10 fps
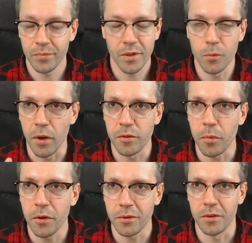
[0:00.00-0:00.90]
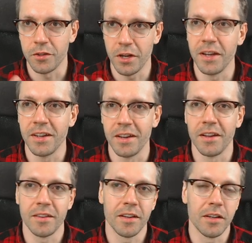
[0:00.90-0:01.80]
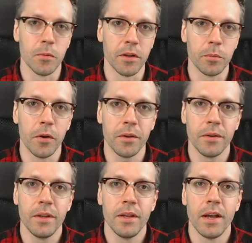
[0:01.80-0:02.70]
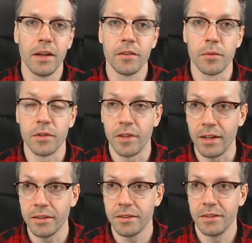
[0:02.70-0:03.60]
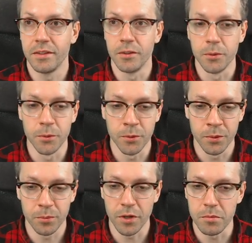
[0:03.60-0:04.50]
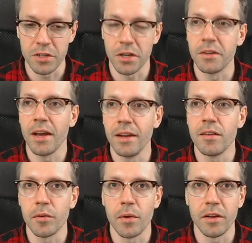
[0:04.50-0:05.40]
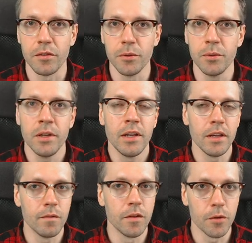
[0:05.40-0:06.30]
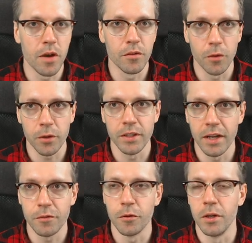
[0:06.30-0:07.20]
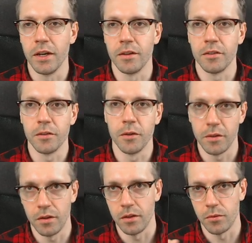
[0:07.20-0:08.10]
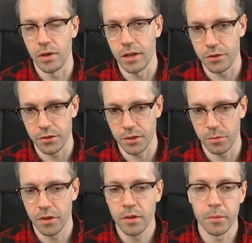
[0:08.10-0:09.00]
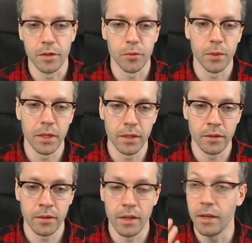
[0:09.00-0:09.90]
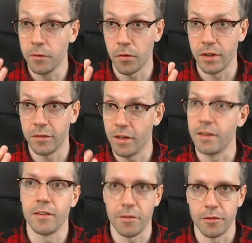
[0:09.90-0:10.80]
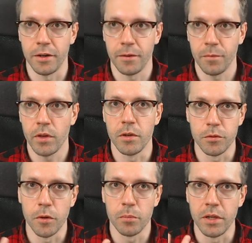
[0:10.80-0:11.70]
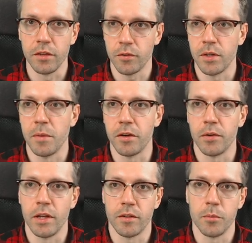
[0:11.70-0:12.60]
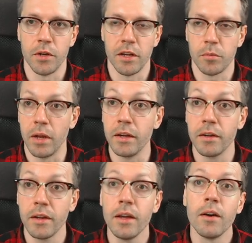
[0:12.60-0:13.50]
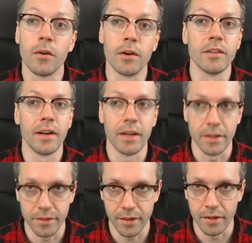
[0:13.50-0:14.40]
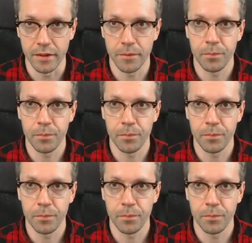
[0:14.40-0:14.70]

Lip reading: one spot, or the chain at exactly one spot, and as a result you pretty much attain the right view, even if you have not yet fully understood the relationship between ignorance and suffering, which would be stream entry as the Buddha explained it, or as I understand it.